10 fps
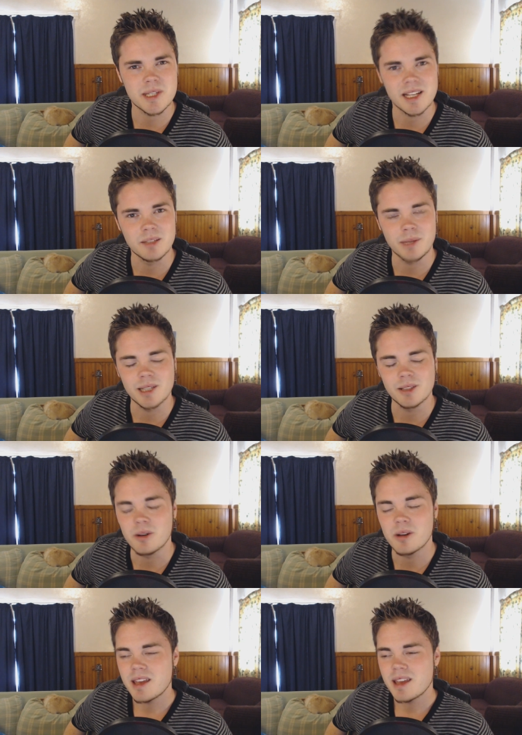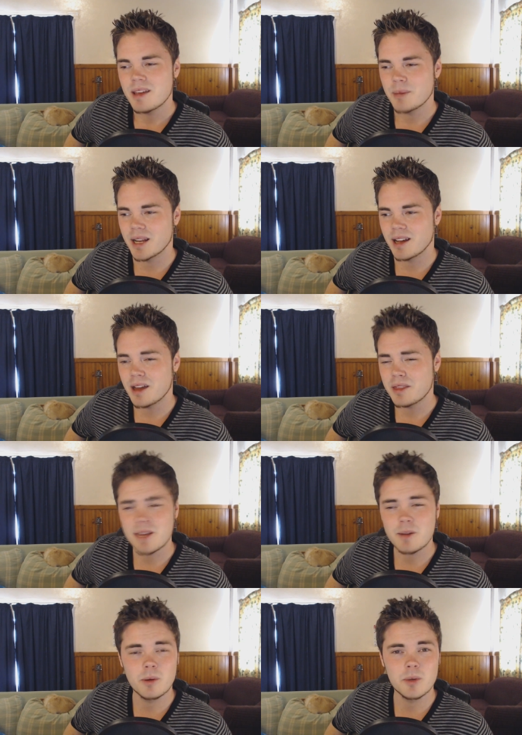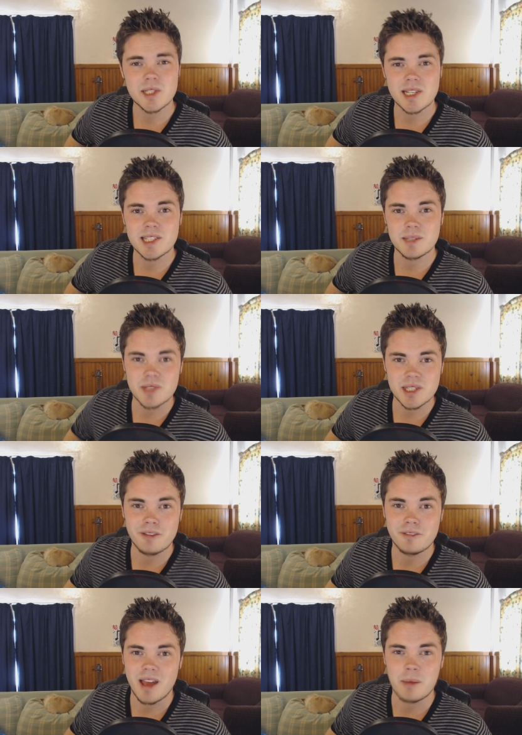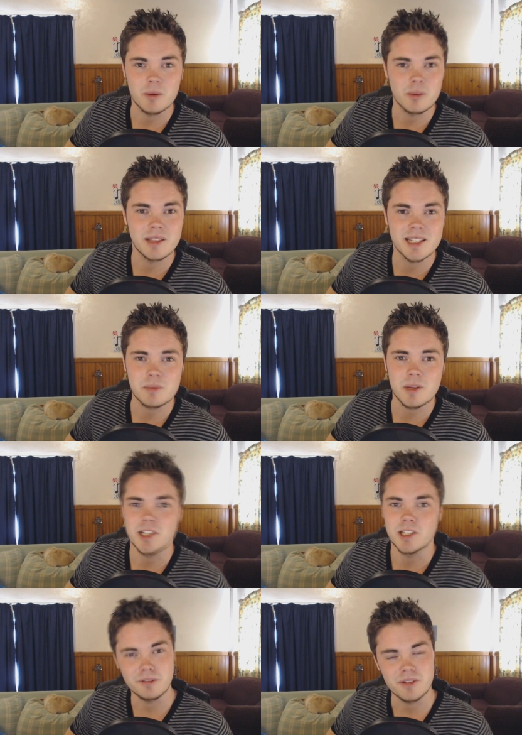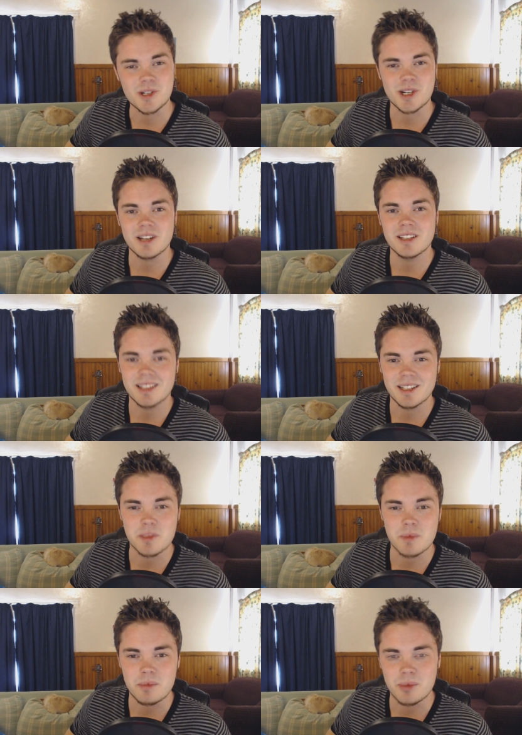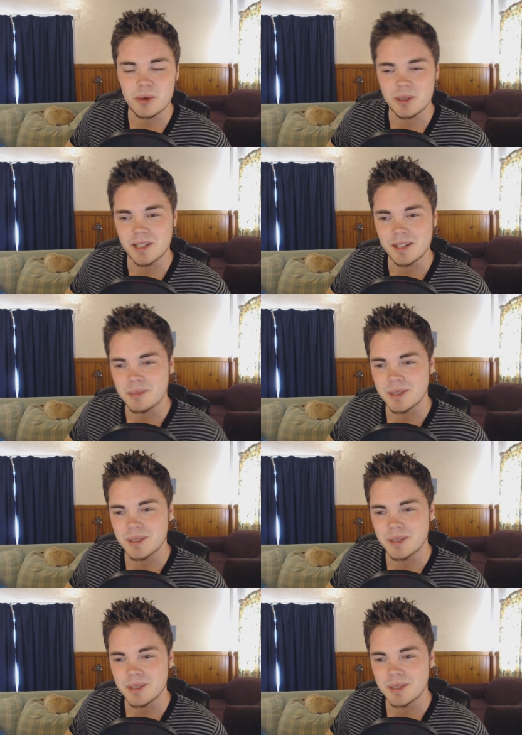and is protected by law. But uh, I think we will see some stuff happen with Let's Plays in the future that is a bit borderline.